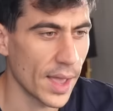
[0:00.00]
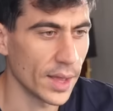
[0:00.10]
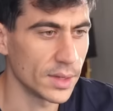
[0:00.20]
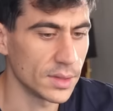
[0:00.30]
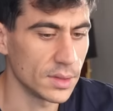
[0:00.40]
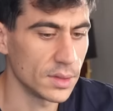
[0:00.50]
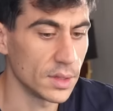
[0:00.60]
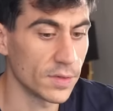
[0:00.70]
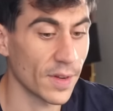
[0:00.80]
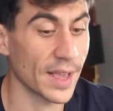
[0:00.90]
And
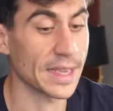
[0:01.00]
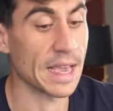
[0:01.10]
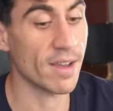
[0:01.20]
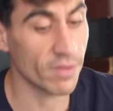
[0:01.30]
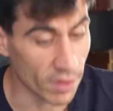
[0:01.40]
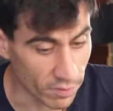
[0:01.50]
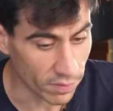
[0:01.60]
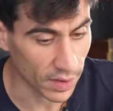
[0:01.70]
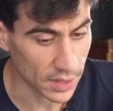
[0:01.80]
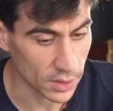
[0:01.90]
if I gave them
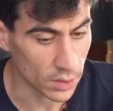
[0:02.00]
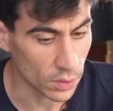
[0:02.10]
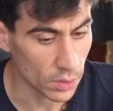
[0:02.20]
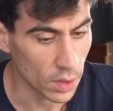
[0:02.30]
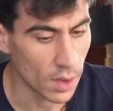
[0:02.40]
value,